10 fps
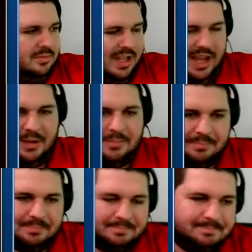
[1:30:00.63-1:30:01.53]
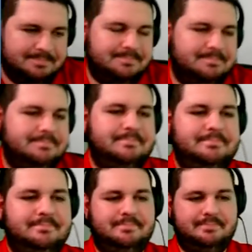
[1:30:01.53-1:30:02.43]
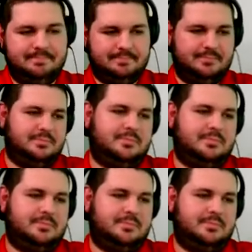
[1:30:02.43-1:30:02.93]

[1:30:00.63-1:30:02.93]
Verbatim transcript: Yeah. And he's not going to start at left tackle for you.